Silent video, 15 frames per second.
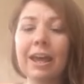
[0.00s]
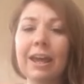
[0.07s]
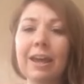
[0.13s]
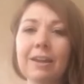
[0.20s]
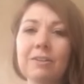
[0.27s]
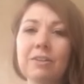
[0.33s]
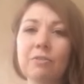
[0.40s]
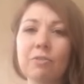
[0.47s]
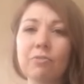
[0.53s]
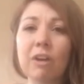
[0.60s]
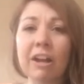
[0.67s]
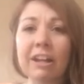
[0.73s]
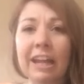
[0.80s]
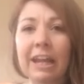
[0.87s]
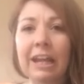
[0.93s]
it,
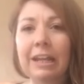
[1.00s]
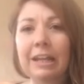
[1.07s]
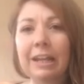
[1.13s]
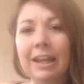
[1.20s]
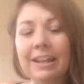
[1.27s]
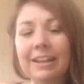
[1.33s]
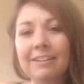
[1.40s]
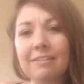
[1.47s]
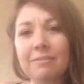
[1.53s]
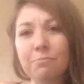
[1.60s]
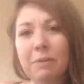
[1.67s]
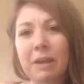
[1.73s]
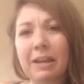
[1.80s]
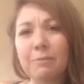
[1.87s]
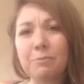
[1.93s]
running and
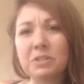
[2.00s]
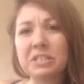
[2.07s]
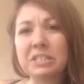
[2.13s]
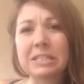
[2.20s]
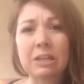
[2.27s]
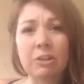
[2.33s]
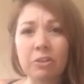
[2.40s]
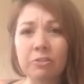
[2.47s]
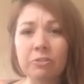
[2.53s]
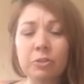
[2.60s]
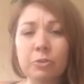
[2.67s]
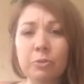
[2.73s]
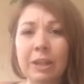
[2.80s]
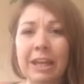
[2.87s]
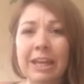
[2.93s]
being able to sit on the
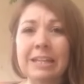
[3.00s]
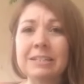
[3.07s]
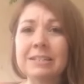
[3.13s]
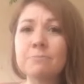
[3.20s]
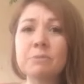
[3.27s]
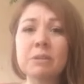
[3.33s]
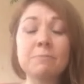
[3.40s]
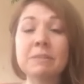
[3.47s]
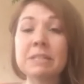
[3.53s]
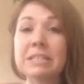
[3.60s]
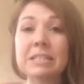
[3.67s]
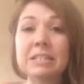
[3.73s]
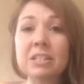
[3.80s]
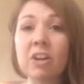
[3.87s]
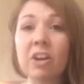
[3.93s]
floor with their kids. Sometimes
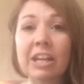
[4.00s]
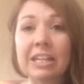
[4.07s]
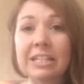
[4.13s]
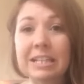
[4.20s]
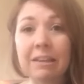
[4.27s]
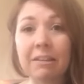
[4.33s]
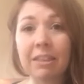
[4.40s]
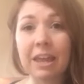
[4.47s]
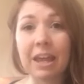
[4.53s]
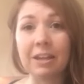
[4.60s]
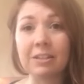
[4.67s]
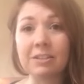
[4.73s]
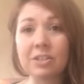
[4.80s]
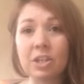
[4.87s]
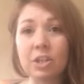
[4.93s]
it's the tiniest little
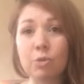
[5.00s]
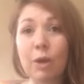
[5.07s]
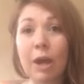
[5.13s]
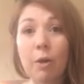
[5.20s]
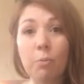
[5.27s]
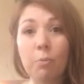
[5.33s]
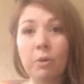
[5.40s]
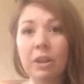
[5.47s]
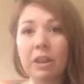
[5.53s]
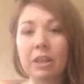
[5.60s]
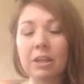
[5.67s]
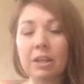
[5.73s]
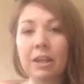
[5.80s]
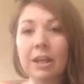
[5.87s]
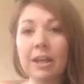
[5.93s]
things that you help with,
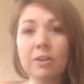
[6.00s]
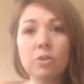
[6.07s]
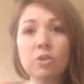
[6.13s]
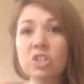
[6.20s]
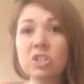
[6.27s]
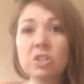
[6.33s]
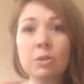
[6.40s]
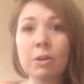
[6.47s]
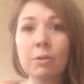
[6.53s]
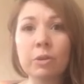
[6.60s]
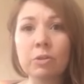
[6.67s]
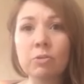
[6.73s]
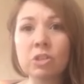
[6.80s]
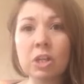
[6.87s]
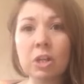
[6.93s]
and you're just doing what
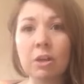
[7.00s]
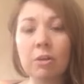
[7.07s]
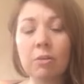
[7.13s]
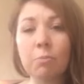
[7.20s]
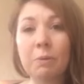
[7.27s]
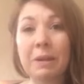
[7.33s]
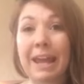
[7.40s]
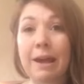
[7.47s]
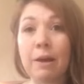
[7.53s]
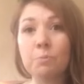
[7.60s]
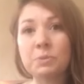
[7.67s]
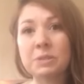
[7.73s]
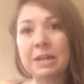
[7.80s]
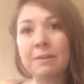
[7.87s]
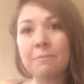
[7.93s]
you do, but it
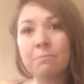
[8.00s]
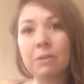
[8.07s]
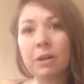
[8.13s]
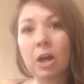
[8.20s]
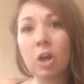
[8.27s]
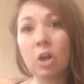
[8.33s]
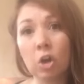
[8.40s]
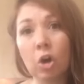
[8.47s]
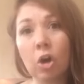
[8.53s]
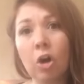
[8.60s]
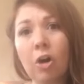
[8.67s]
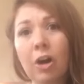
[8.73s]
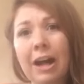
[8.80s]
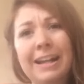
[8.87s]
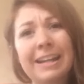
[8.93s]
helps them a
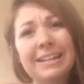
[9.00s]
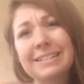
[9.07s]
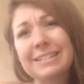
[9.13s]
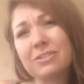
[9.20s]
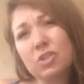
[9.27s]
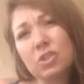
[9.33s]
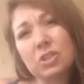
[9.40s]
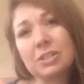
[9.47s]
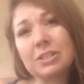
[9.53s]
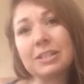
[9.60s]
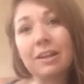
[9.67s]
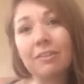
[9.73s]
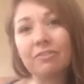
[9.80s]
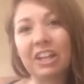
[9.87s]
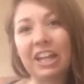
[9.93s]
lot, and it's just
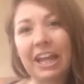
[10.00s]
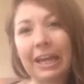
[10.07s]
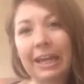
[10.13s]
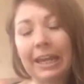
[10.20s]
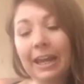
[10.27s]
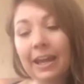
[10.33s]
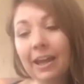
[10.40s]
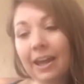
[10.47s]
lovely.